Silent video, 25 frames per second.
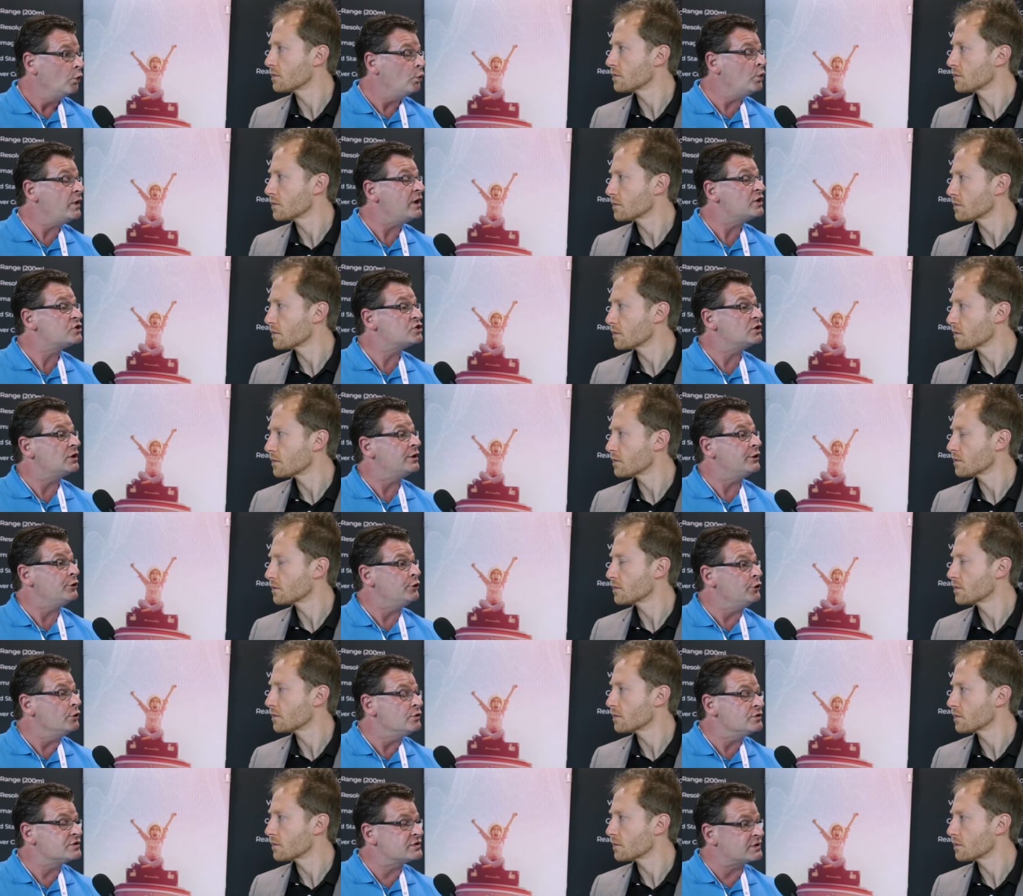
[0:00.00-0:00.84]
Speaker 1: we actually
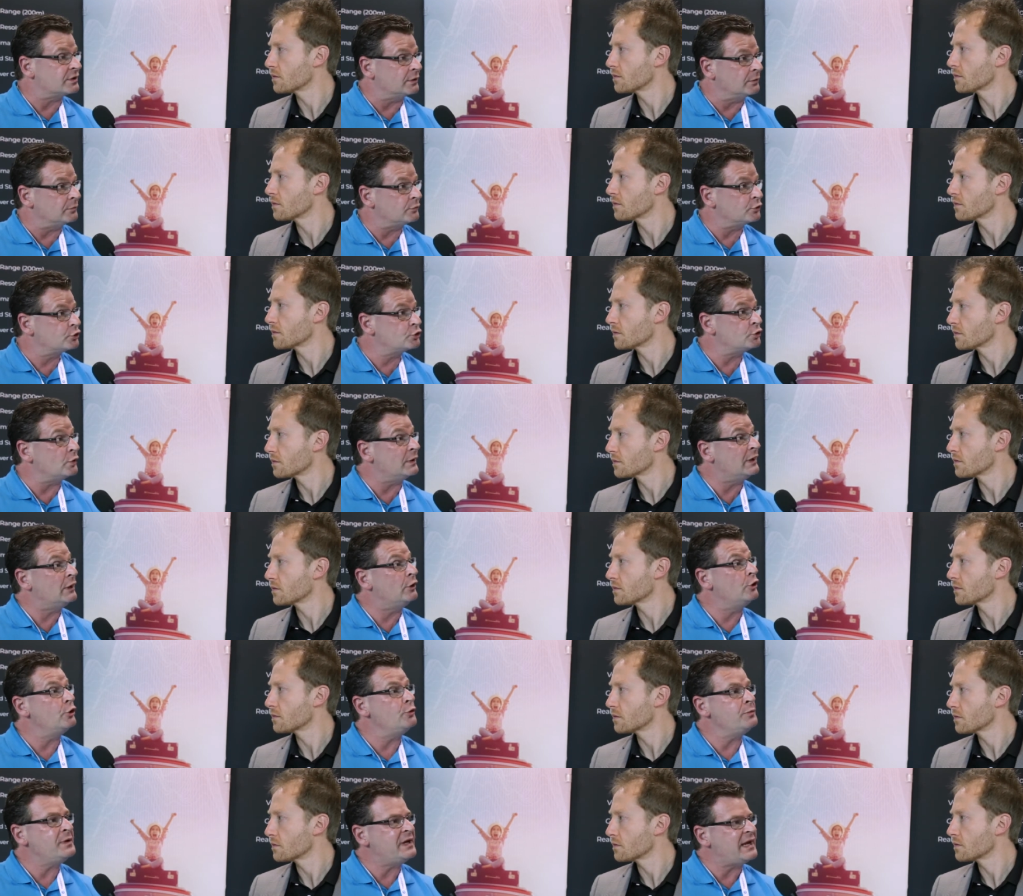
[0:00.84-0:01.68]
use them to
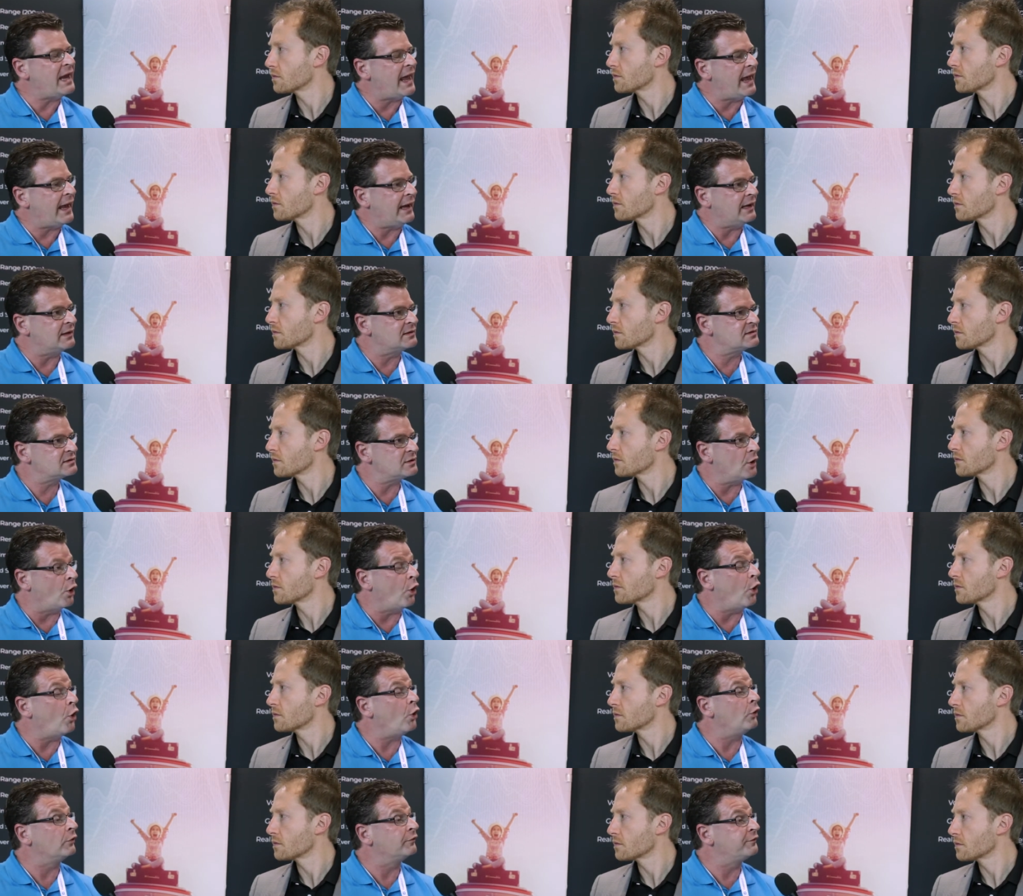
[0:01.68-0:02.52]
illuminate a
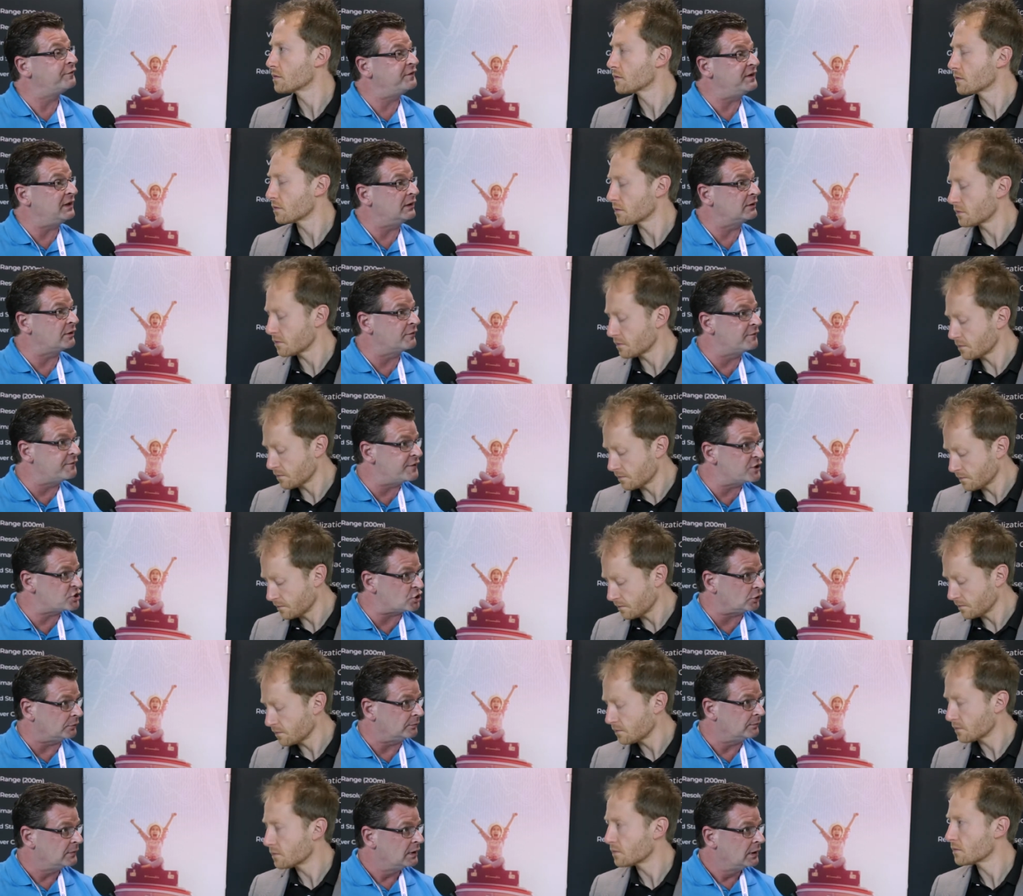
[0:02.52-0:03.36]
whole field of
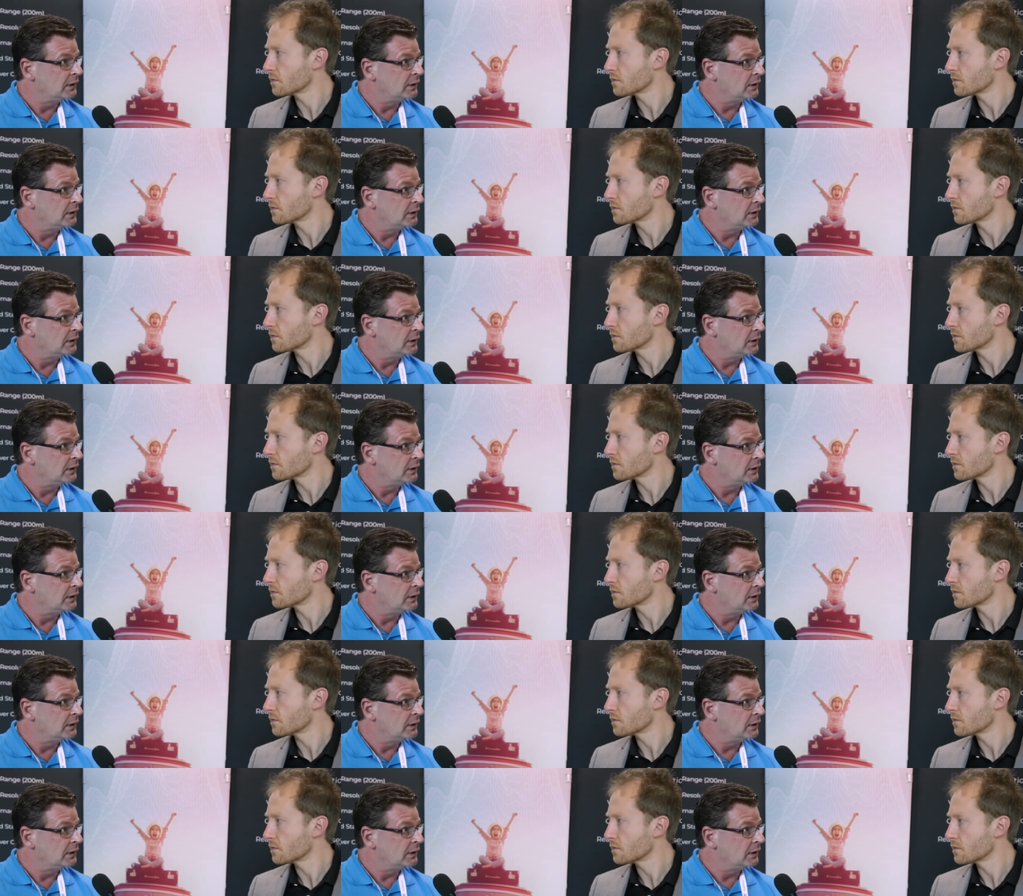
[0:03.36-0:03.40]
vision.